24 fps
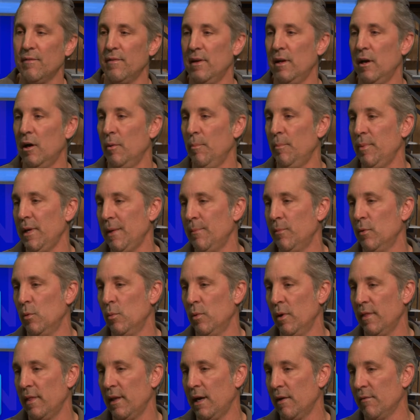and help people
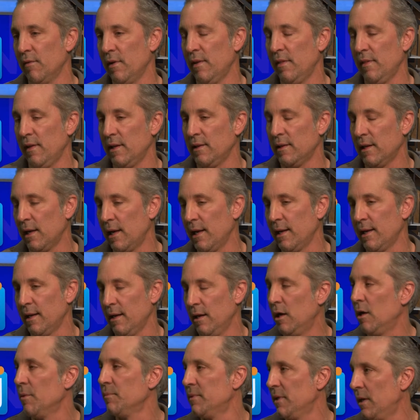with everything that I could
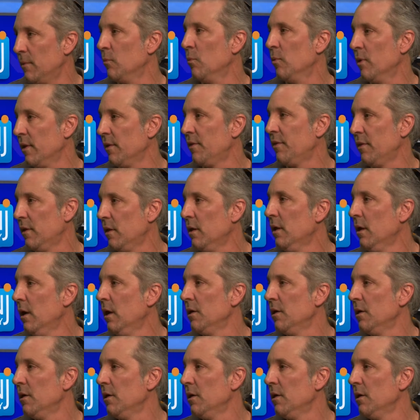help them with.